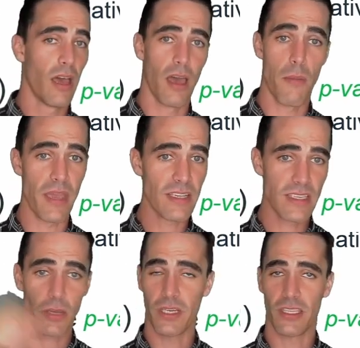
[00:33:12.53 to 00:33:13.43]

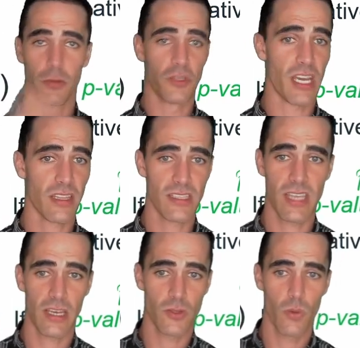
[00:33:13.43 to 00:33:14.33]
amazing, we get to reject the
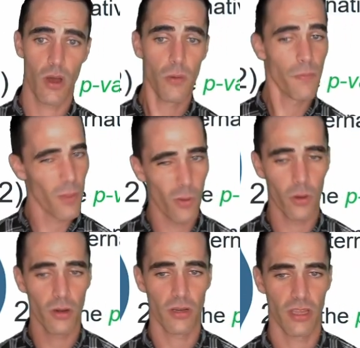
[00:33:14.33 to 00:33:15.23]
status quo,
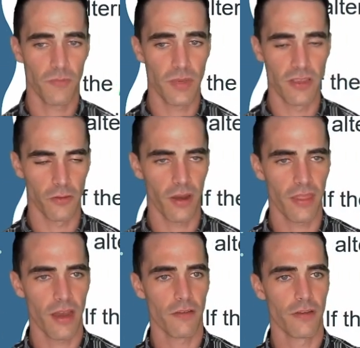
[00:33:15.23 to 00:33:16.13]
or if p is greater than
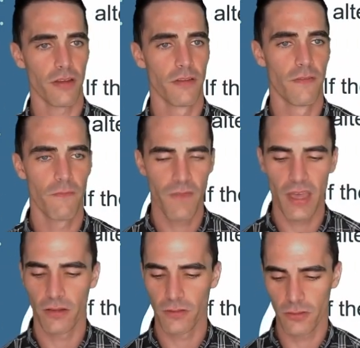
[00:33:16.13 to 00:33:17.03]
alpha,
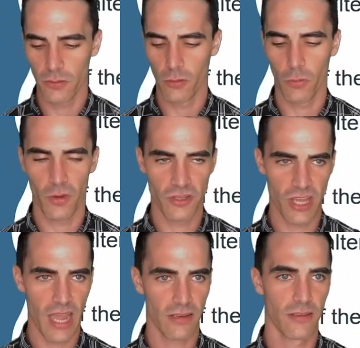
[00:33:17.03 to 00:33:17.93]
fail to
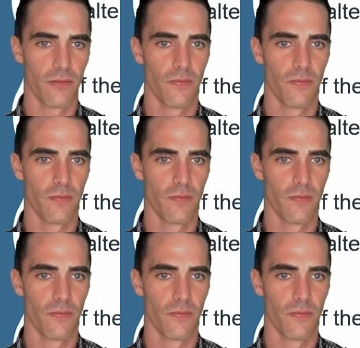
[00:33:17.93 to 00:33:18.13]
reject.